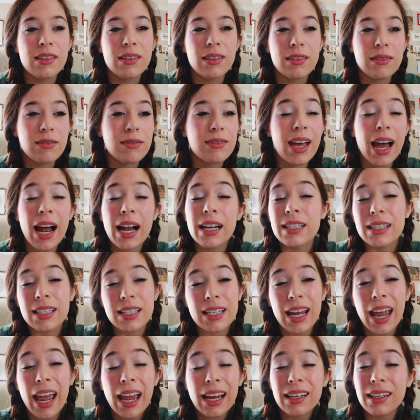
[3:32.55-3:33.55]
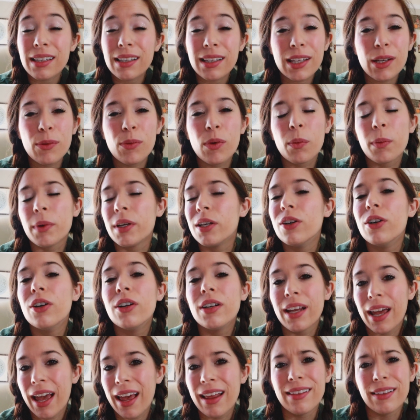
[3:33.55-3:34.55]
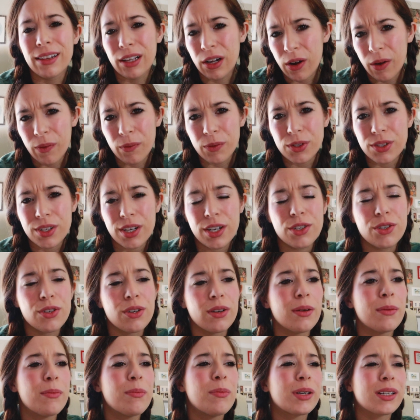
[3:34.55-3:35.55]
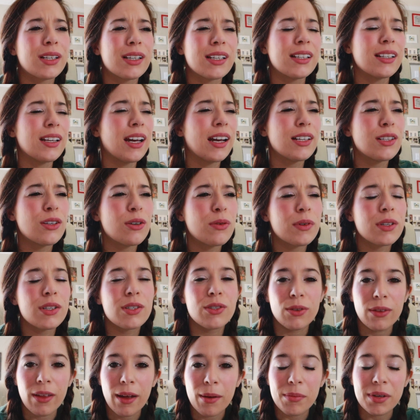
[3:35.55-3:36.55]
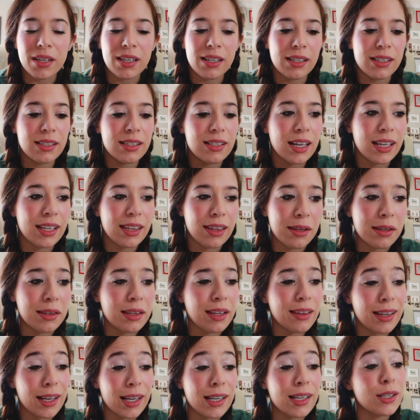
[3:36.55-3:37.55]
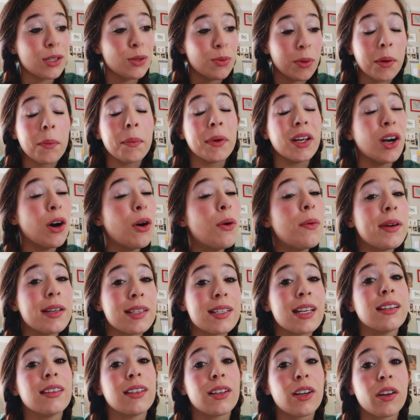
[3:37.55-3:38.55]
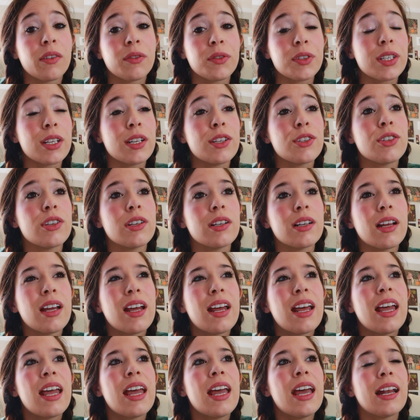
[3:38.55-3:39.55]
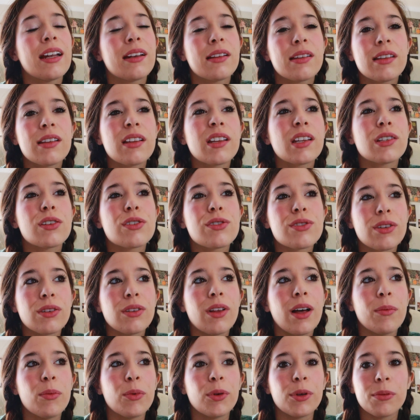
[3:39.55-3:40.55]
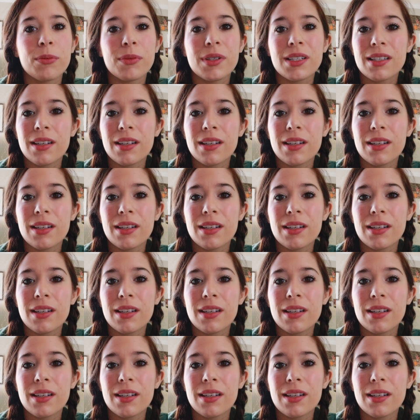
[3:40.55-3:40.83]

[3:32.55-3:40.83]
That is technically where we could end the conversation, but I don't want to do that because I think that that is where we always end the conversation. I think that there's a lot more to be